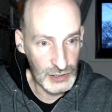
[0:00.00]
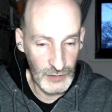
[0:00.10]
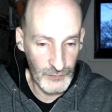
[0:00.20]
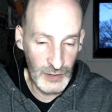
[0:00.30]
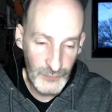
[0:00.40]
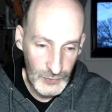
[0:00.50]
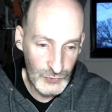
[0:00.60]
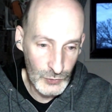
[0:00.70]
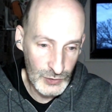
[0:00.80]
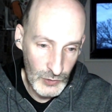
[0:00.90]
If you
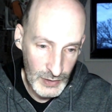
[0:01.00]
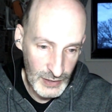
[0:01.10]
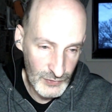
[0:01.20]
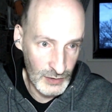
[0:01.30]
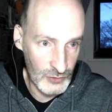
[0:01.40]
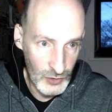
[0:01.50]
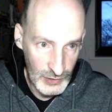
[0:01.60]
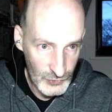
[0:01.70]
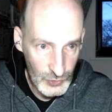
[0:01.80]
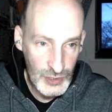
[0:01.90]
store tokens in
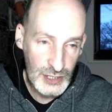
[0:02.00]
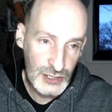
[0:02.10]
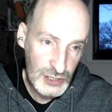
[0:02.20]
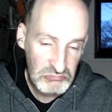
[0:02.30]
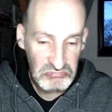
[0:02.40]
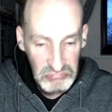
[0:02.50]
local storage,